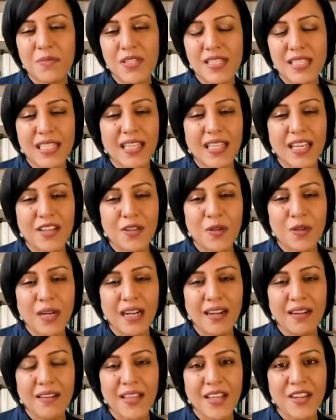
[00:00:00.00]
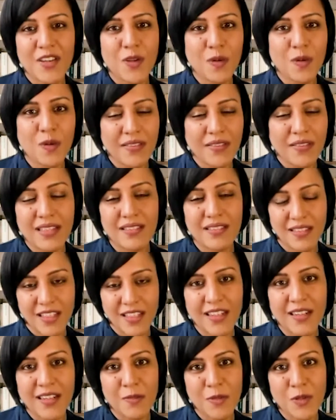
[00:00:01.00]
see that
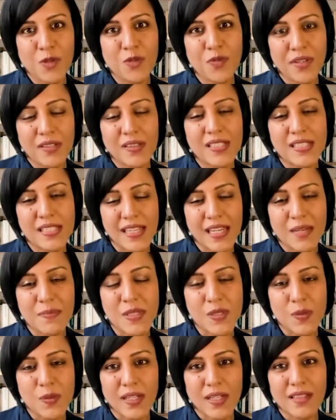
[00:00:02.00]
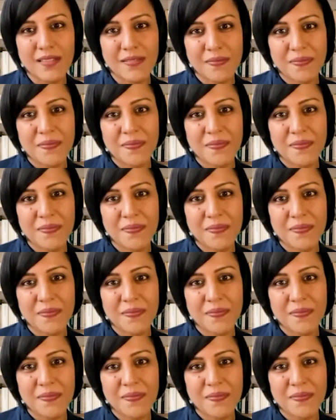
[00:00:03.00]
you feel the same as well.